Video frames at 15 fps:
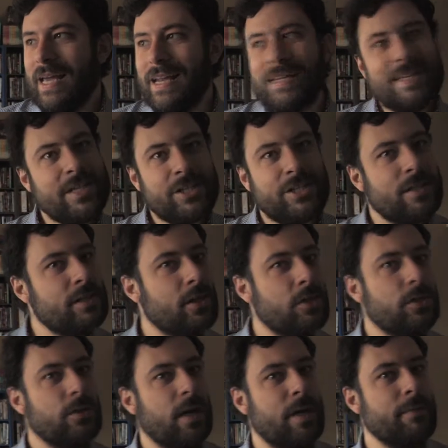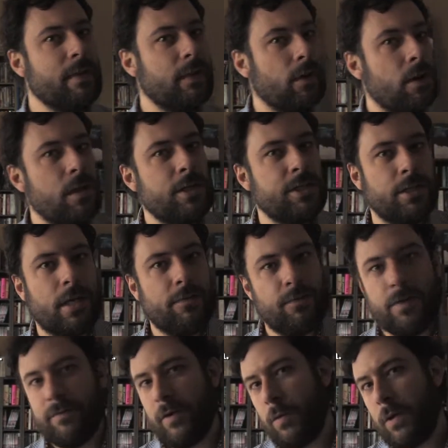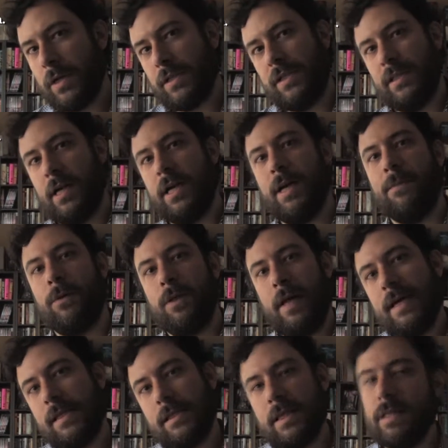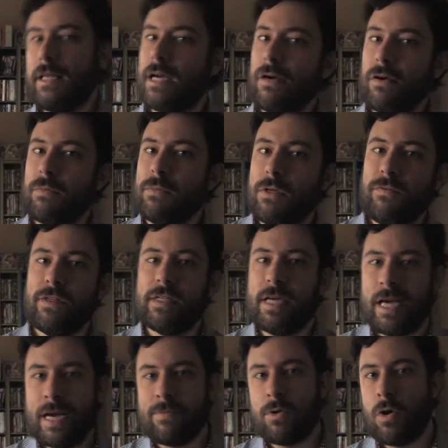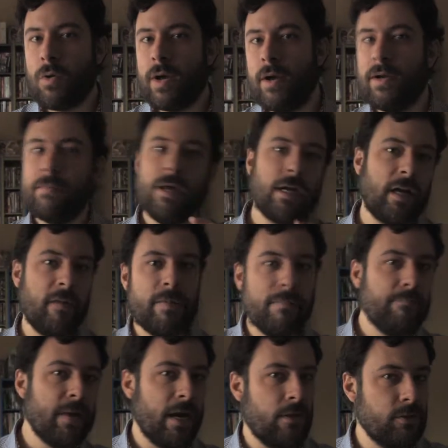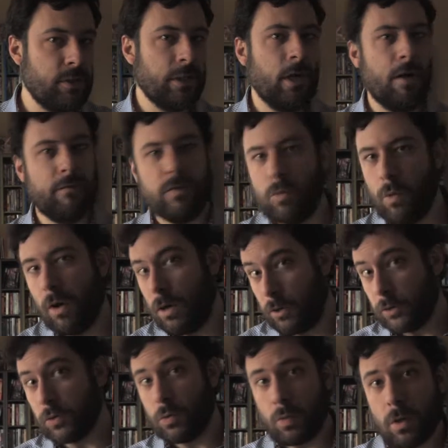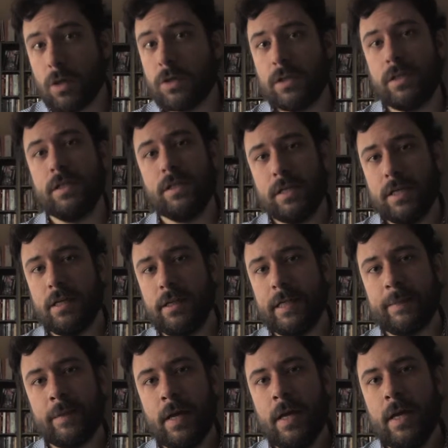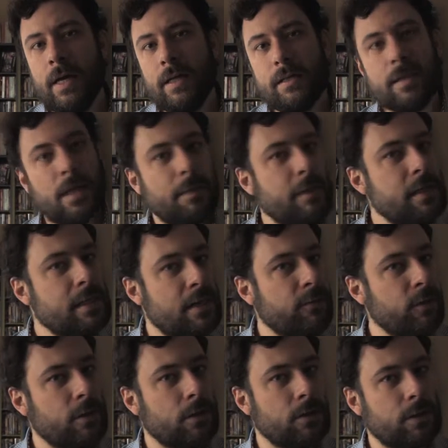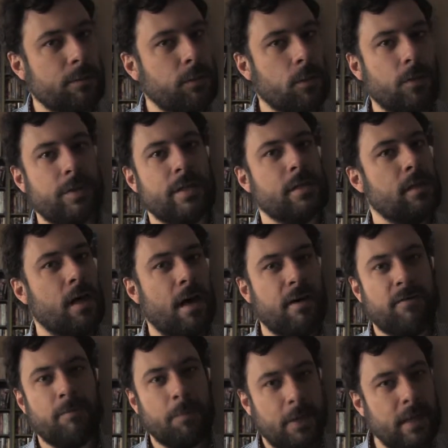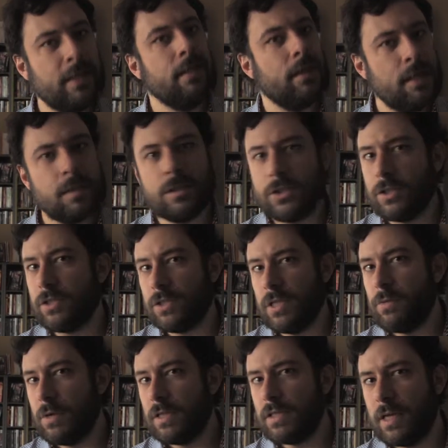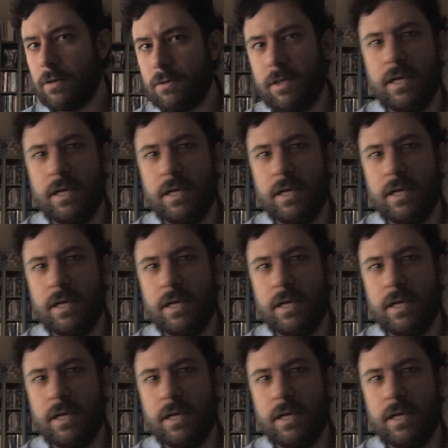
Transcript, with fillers: In addition, it's also got to be large enough that if I want to stick a couple lights in there or move the camera around, I'm not going to be bouncing off the walls or worse, the ceiling. It's going to be difficult to pull this off, but let's just see what's out